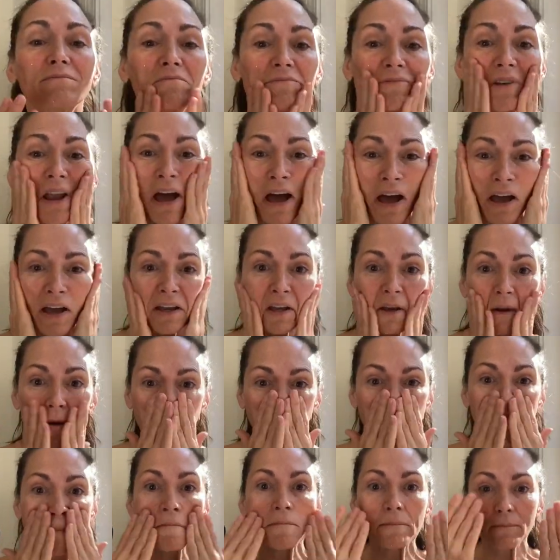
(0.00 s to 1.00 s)
None.
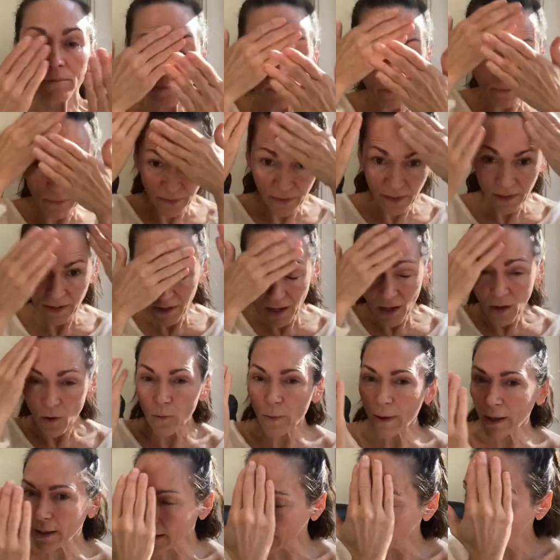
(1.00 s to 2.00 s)

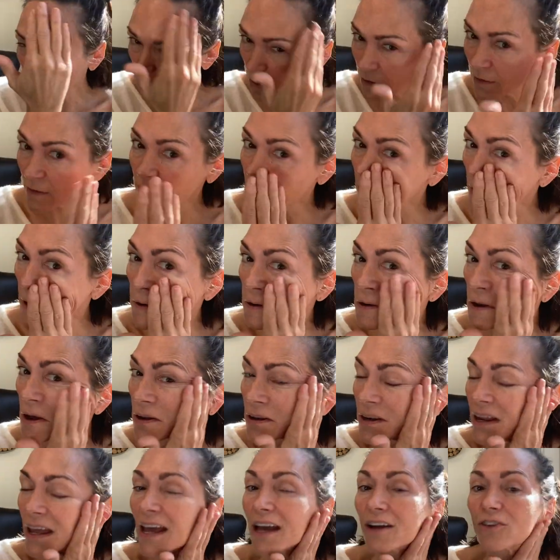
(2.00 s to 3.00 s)
Well, I shouldn't say
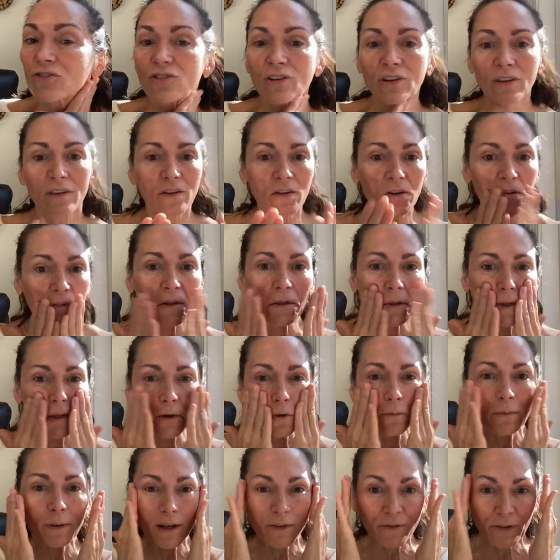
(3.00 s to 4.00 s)
none. Actually, there's a
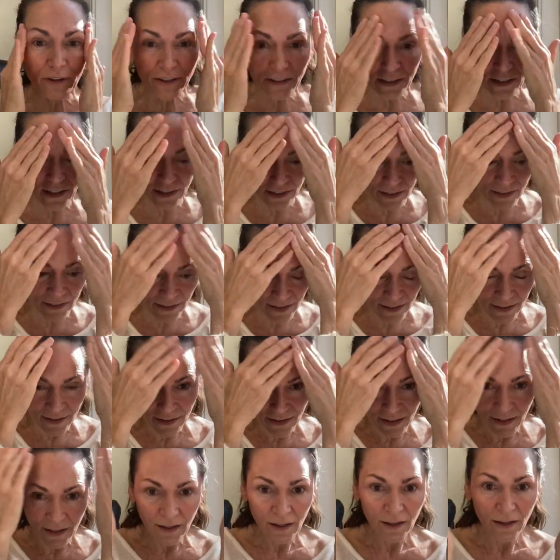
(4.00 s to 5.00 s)
little bit of a tint.
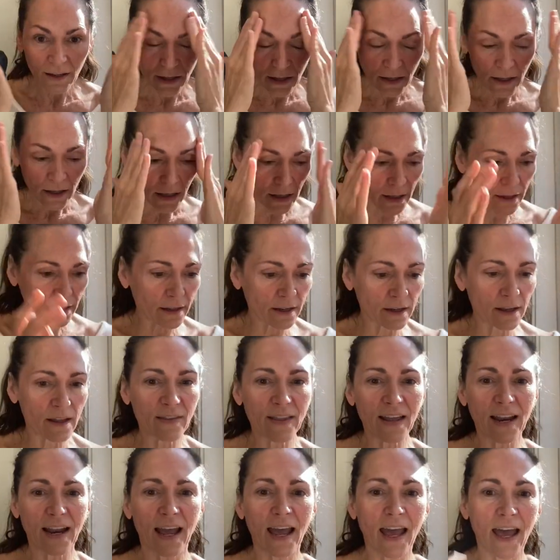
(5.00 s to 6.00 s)
And
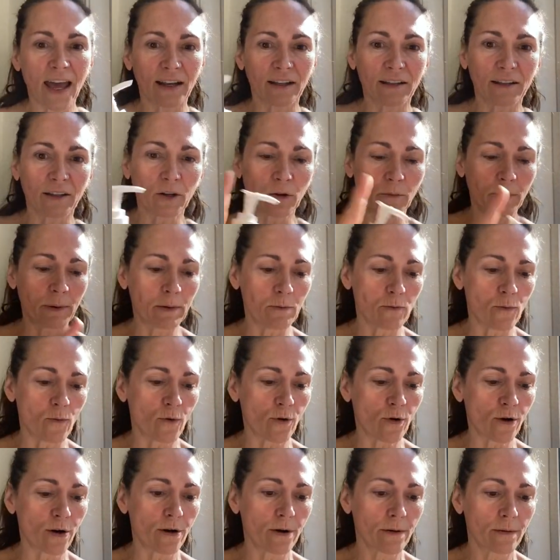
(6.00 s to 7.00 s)
then I add a little bit
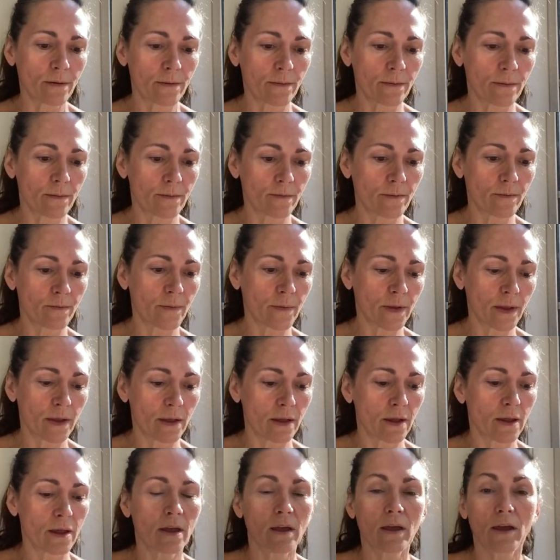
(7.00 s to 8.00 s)
more
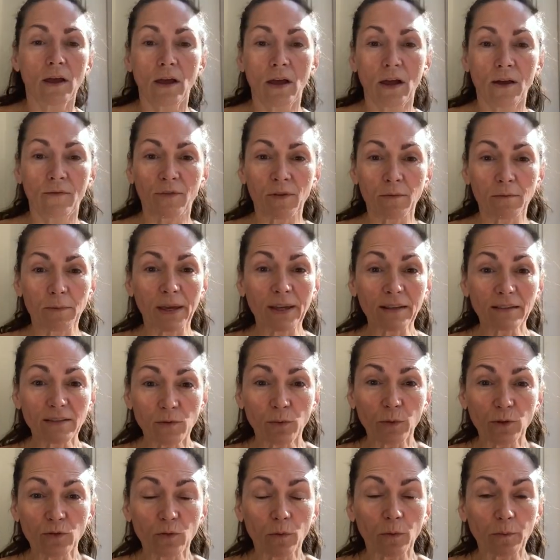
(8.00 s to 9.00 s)
of the mist,
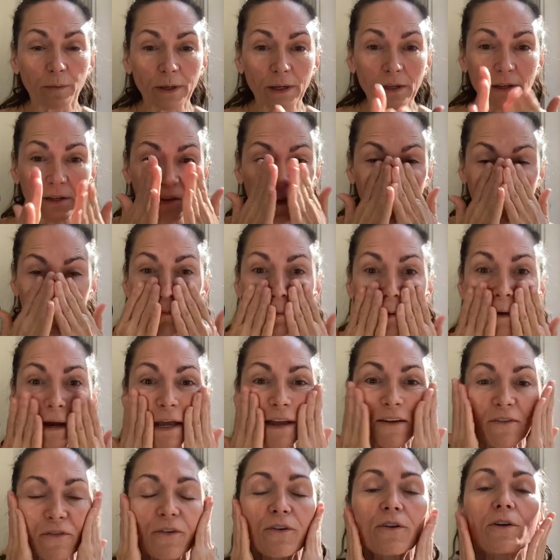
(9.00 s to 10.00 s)
which will be in a
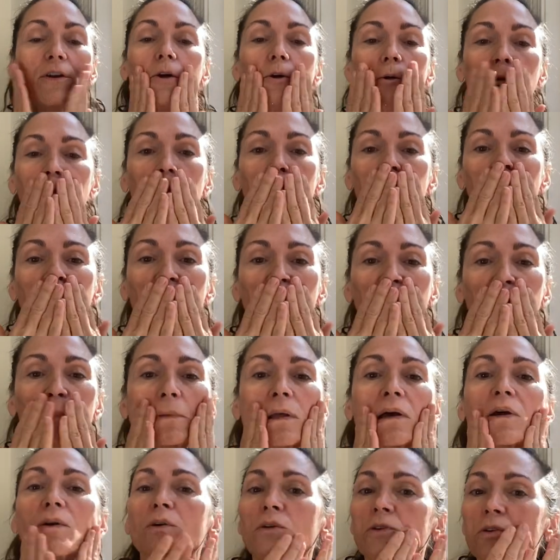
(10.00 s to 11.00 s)
spray for you.
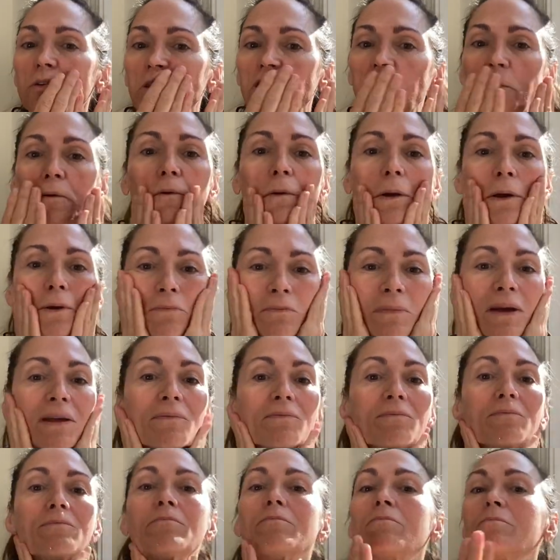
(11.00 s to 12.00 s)
I always use it around my
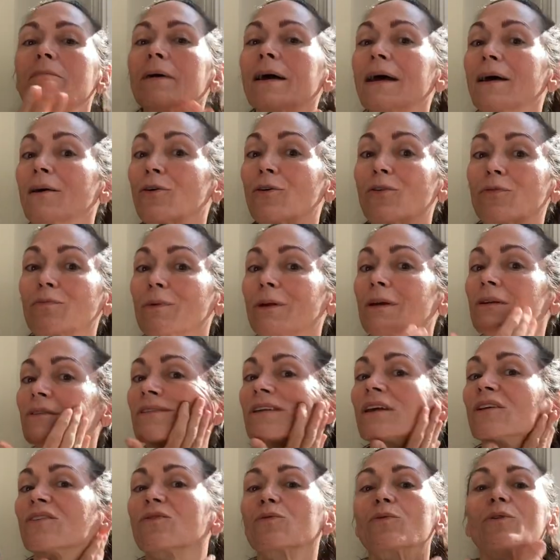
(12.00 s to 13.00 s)
mouth because
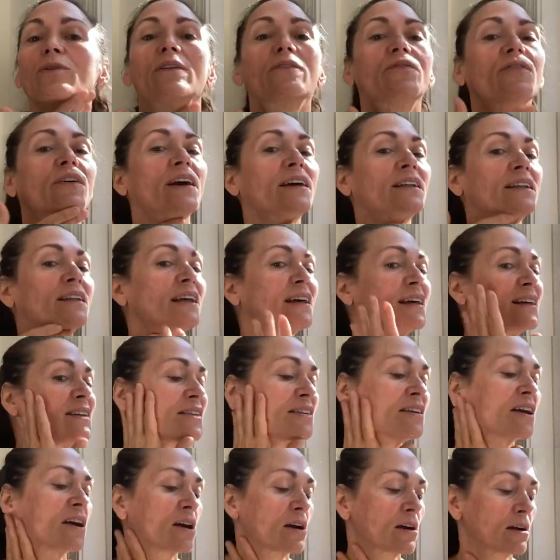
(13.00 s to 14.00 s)
that's where the fine
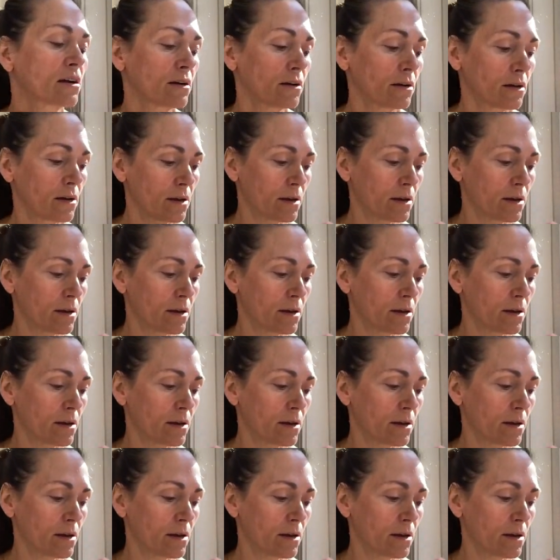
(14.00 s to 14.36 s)
lines are.